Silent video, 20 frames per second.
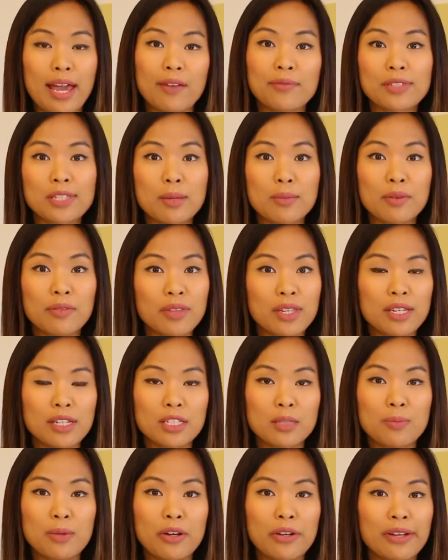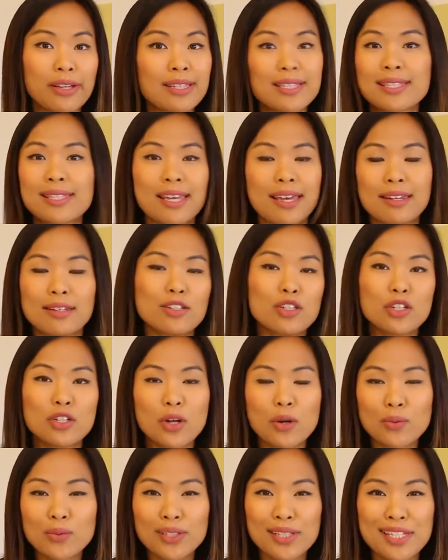have some of the experience, then you
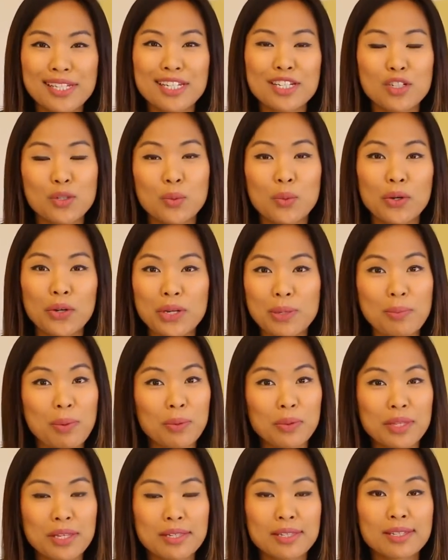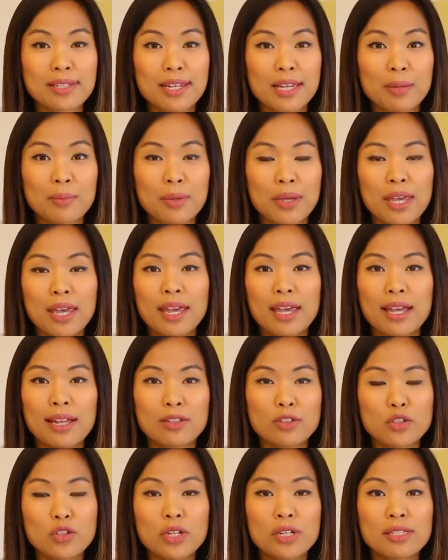don't really need to worry about this tip.
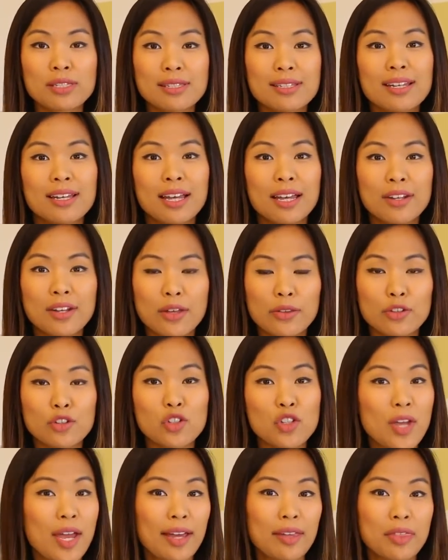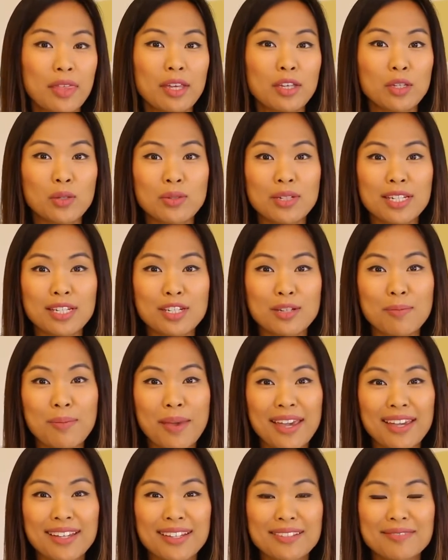It's just another check that you need to
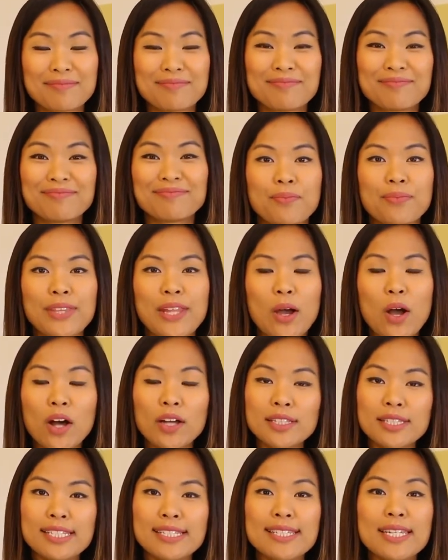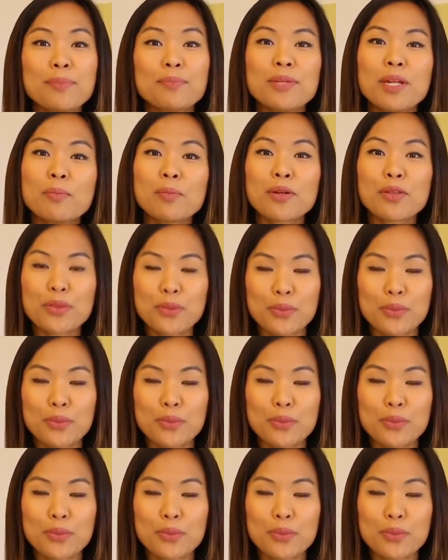make. Now on to tip number